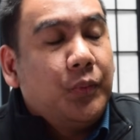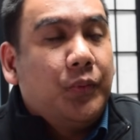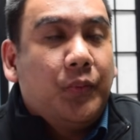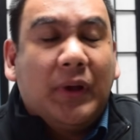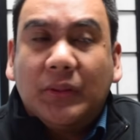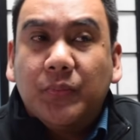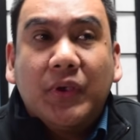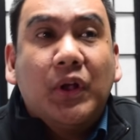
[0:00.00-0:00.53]

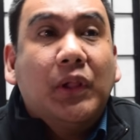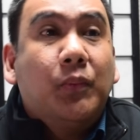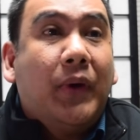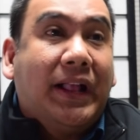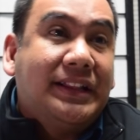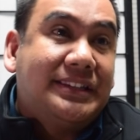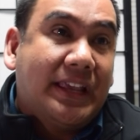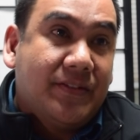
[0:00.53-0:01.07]
what we call
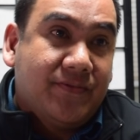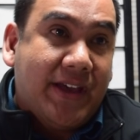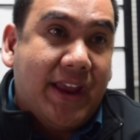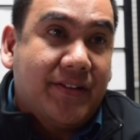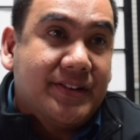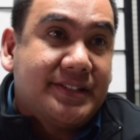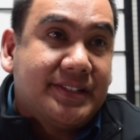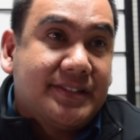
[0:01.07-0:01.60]
wild-type
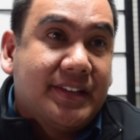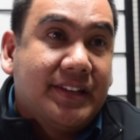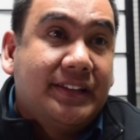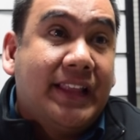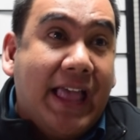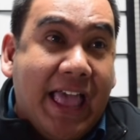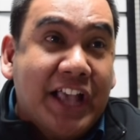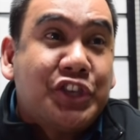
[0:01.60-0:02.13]
virus,
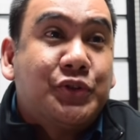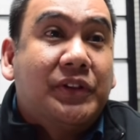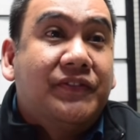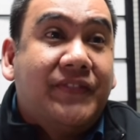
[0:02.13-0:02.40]
the actual